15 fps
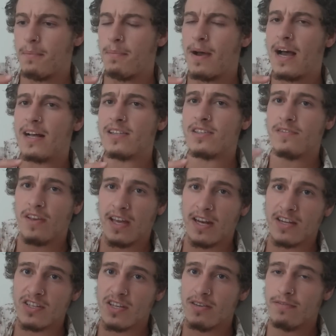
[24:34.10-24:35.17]
parts of
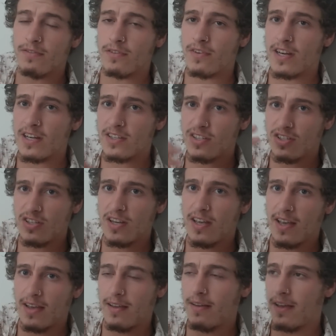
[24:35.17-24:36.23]
energy for each
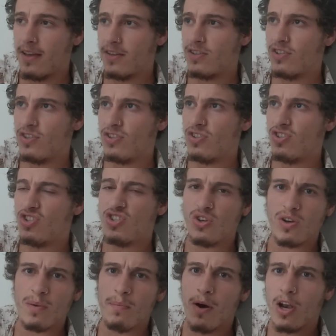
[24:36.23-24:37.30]

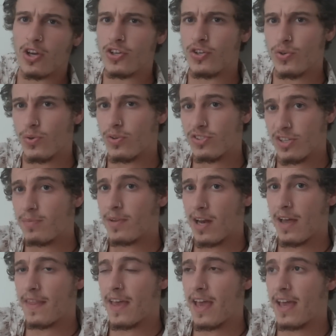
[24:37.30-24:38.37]
sugar molecule or something
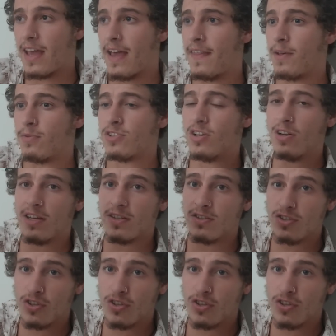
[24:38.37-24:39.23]
like that, and there was only